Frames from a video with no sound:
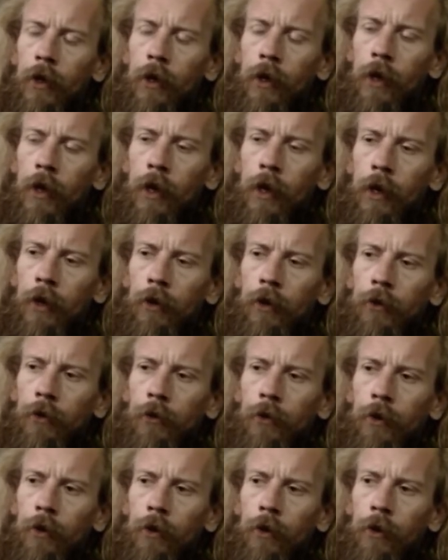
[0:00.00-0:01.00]

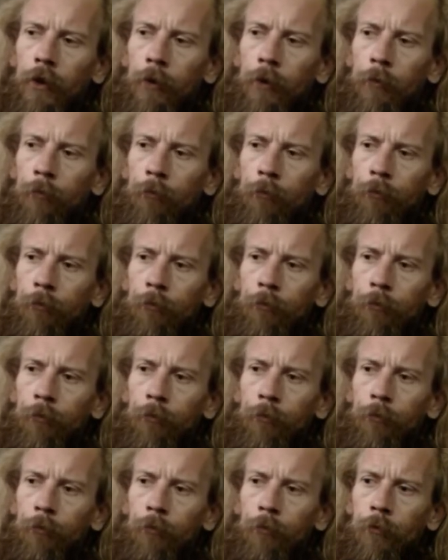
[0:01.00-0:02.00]
and um,
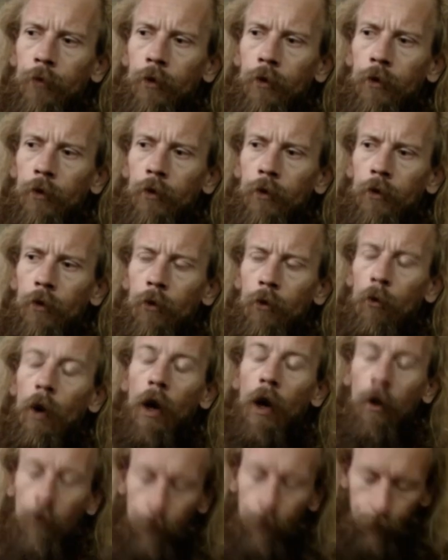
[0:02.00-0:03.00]

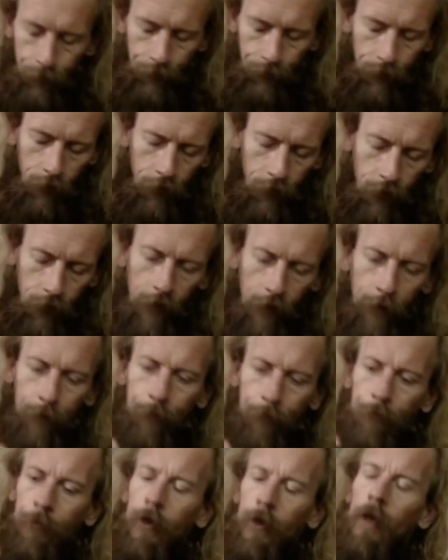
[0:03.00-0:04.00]
well, I'll say that
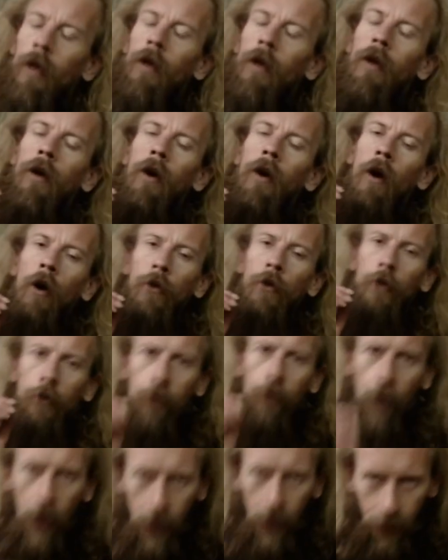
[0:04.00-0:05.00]
on the
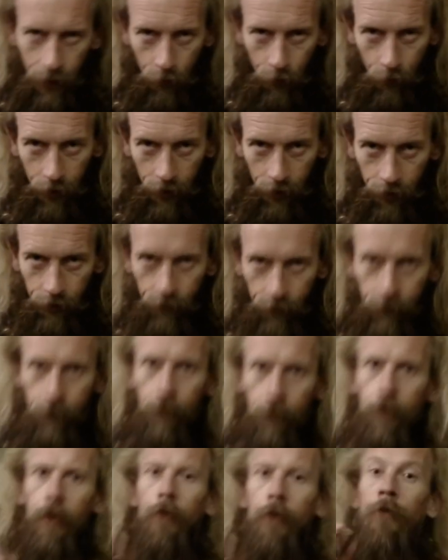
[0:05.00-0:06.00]
daily wave,
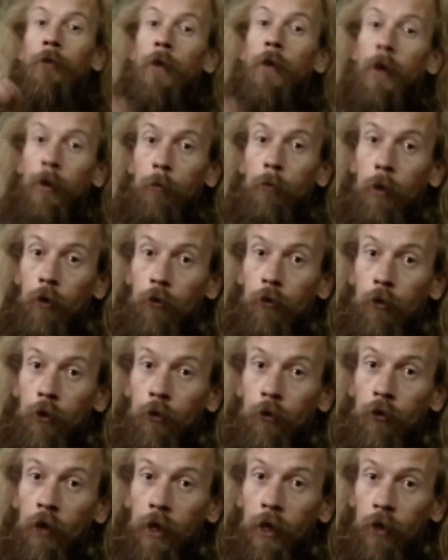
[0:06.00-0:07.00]
it's very much the
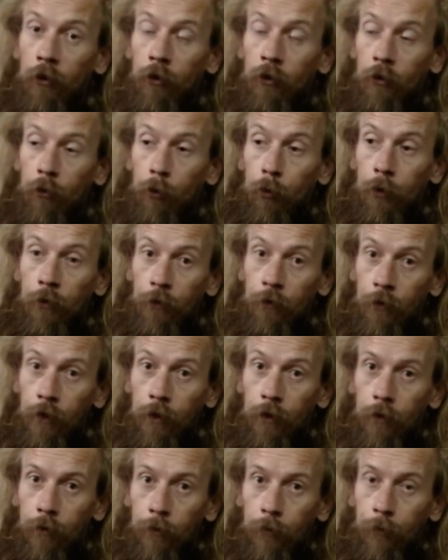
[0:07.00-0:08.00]
changes we
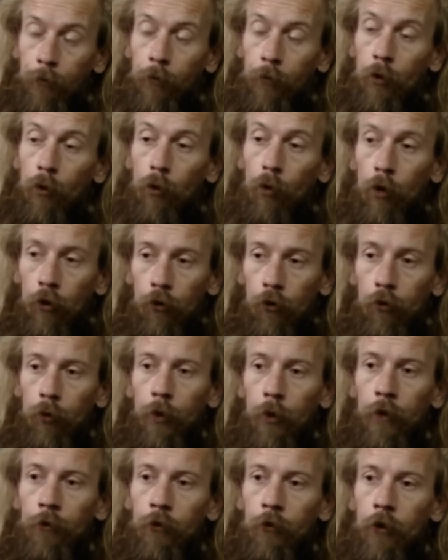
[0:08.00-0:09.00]
feel. Once
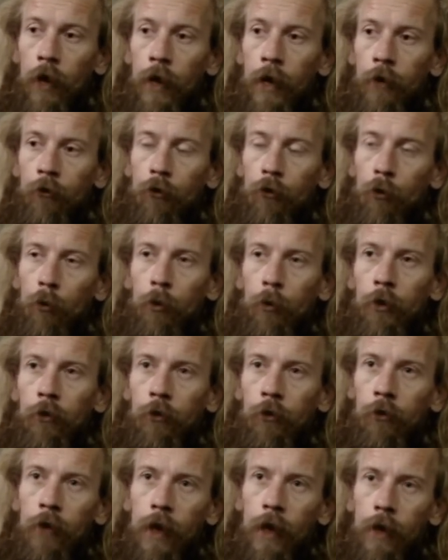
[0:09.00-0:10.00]
we've changed and we're
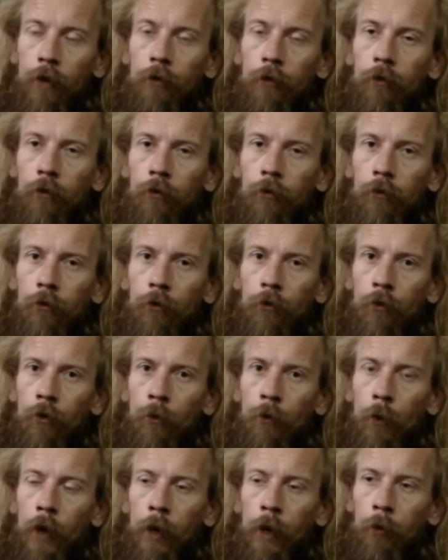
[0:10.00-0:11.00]
set the
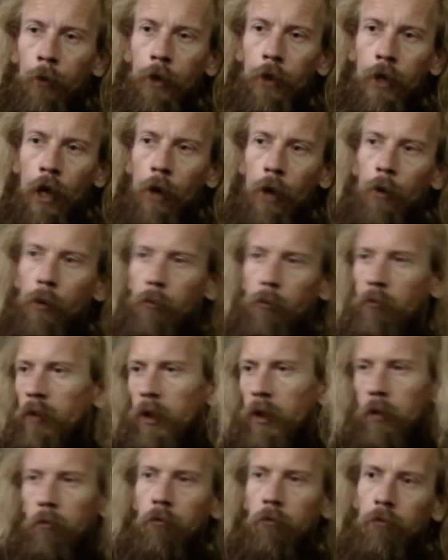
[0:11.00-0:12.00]
way we're going,
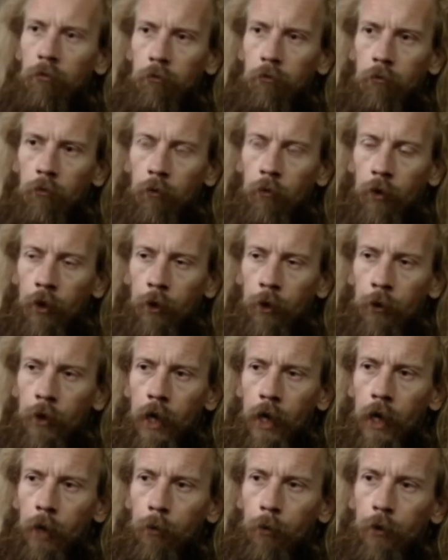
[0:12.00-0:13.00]
we're we're
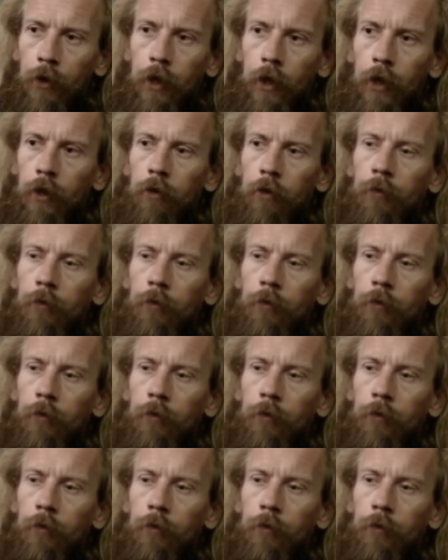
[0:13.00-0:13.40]
okay with it.